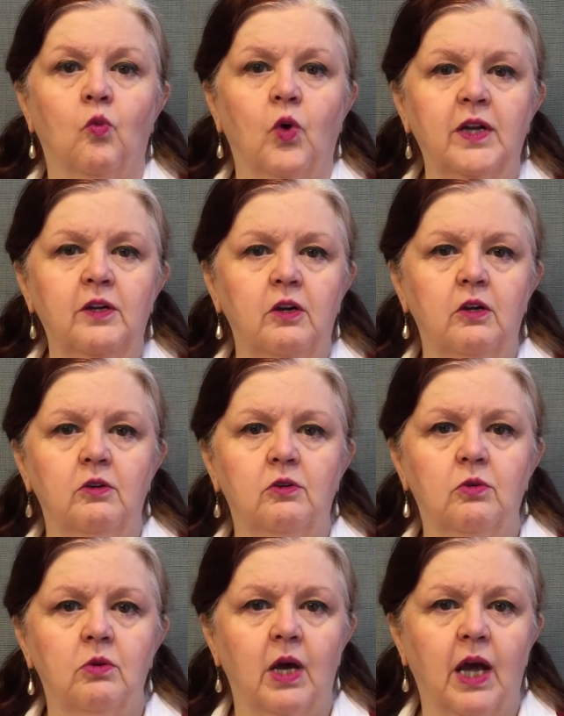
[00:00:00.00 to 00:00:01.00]
what do
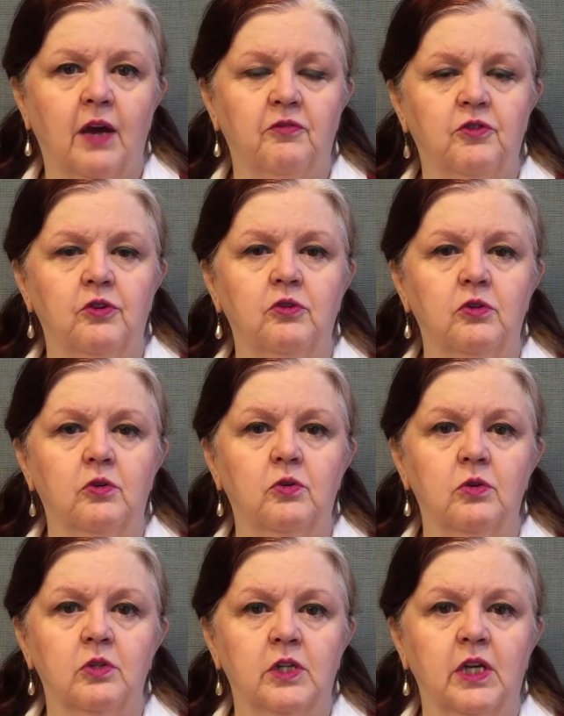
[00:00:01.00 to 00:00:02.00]
you have to
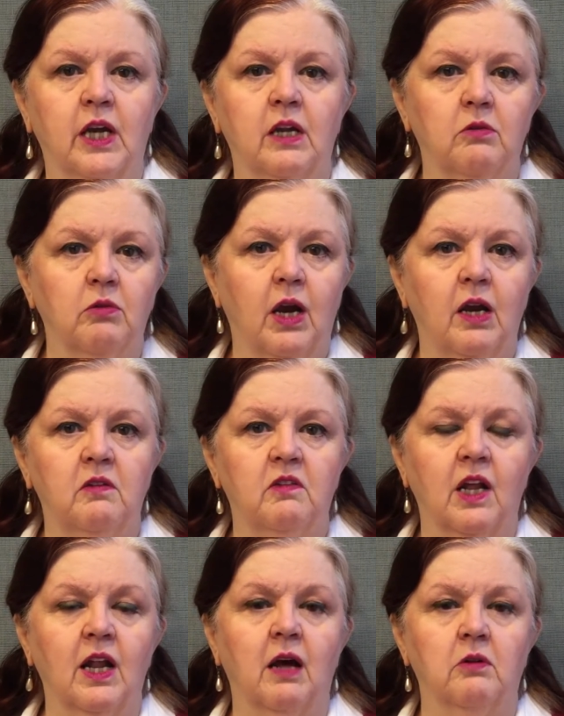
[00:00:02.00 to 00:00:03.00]
do to get a
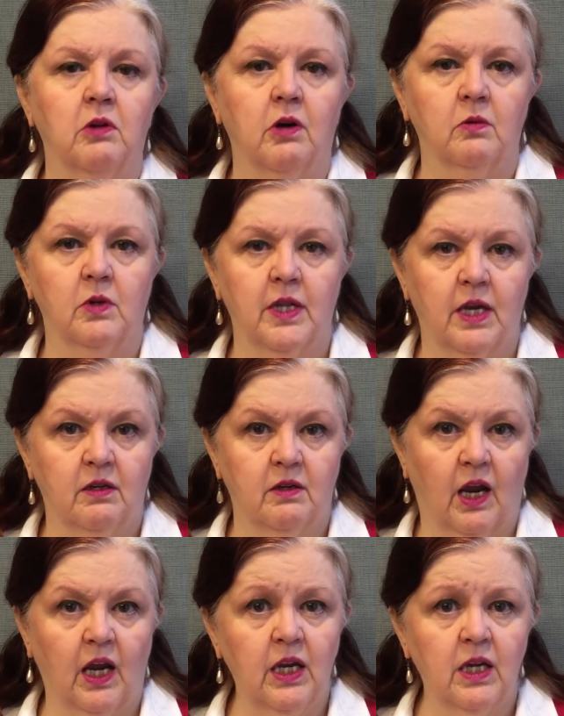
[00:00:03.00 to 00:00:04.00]
raise and how long will that
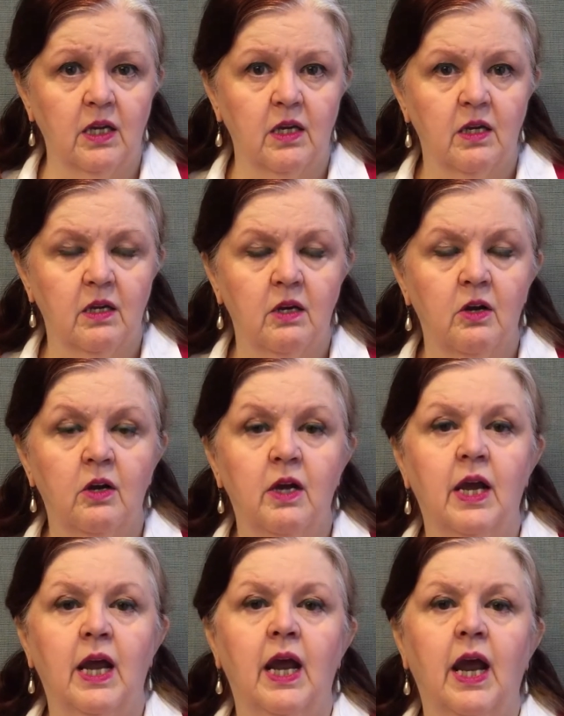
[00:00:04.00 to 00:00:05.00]
take?
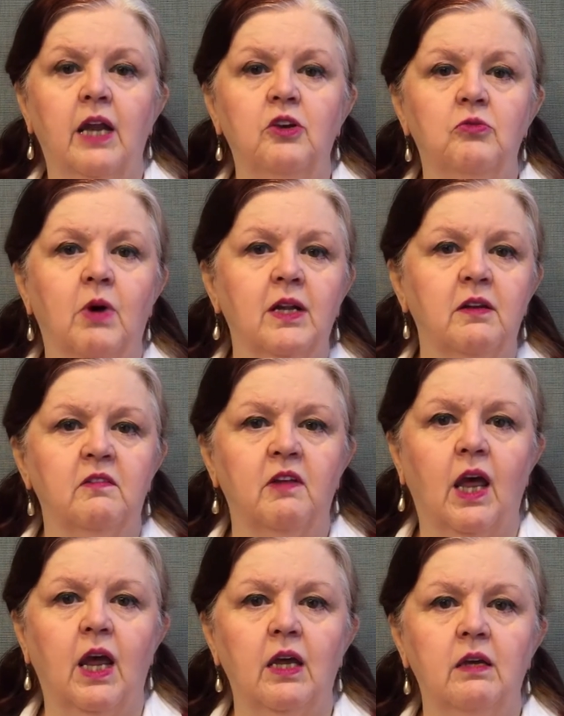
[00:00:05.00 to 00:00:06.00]
And you want to
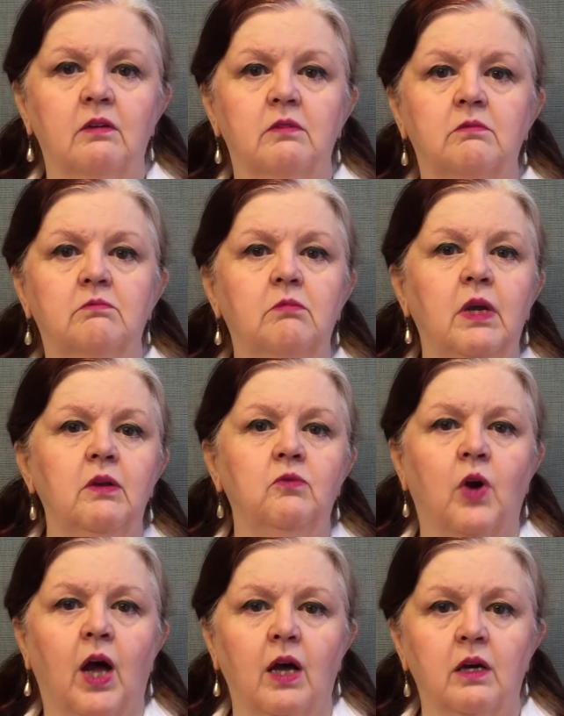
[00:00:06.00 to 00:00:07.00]
say,
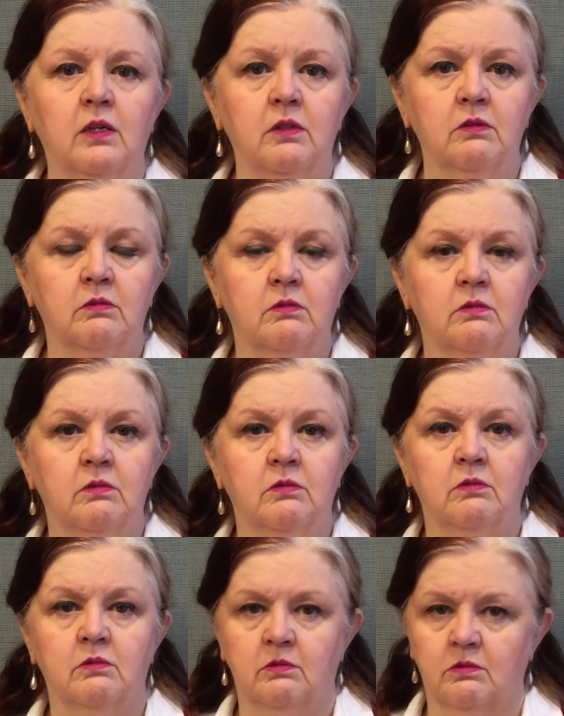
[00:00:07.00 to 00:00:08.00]
meanwhile,
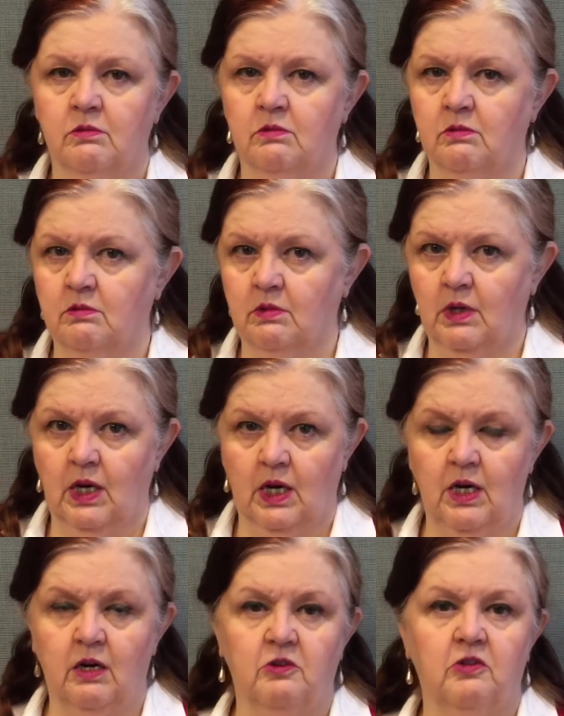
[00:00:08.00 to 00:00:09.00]

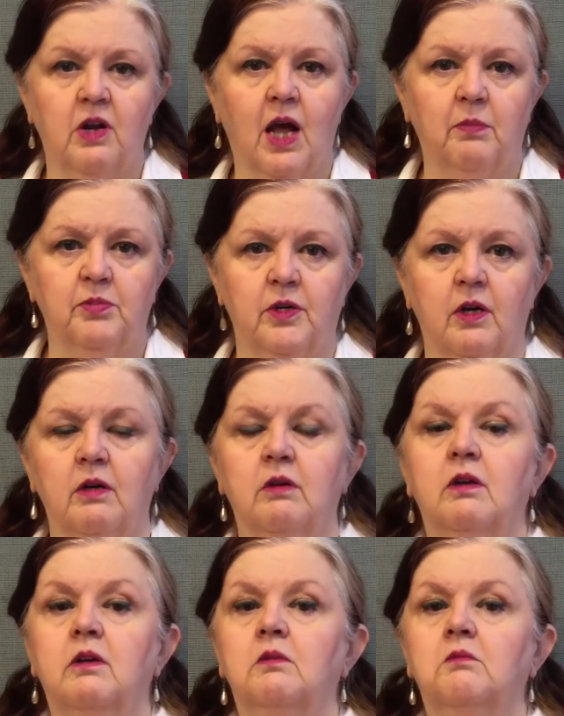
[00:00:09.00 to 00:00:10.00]
and here's an option,